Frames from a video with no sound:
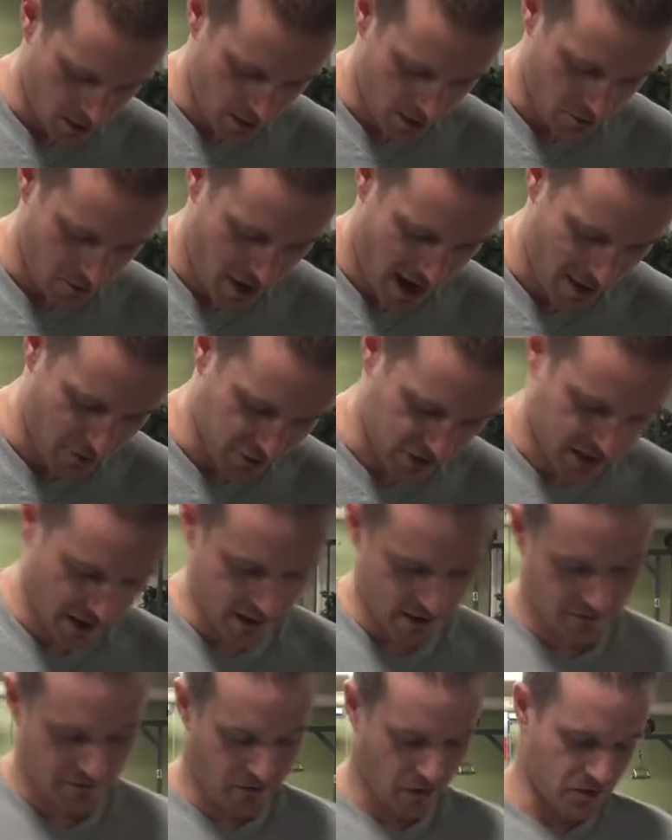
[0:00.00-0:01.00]
The Bible
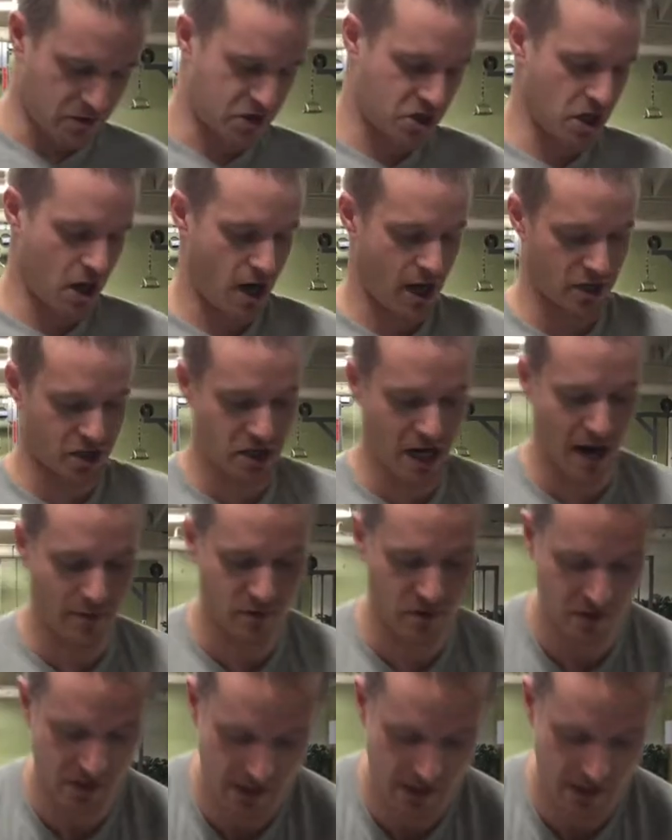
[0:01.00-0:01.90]
says in 1 John chapter